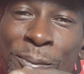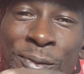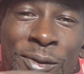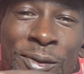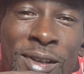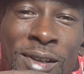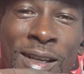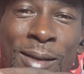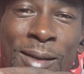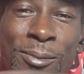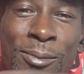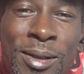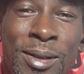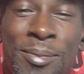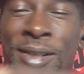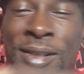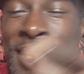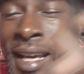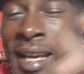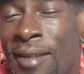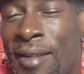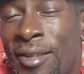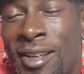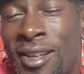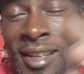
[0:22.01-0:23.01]
Okay, we've
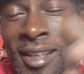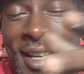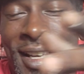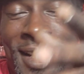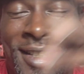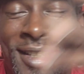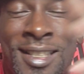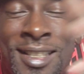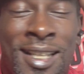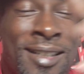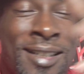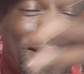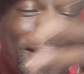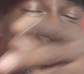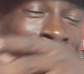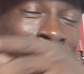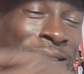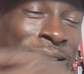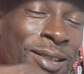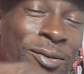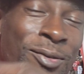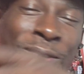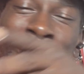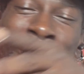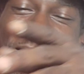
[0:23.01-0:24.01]
been having a lot of technical
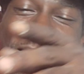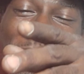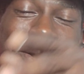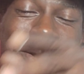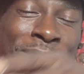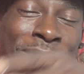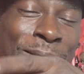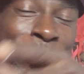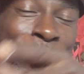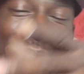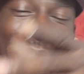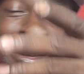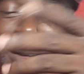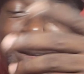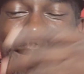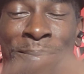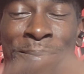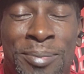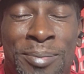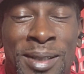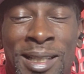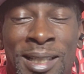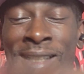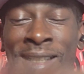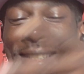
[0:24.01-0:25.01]
difficulties, whether
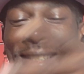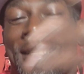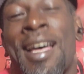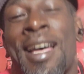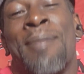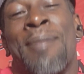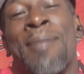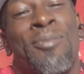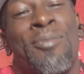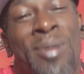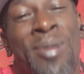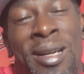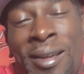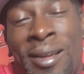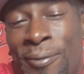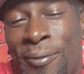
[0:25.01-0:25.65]
it be because I'm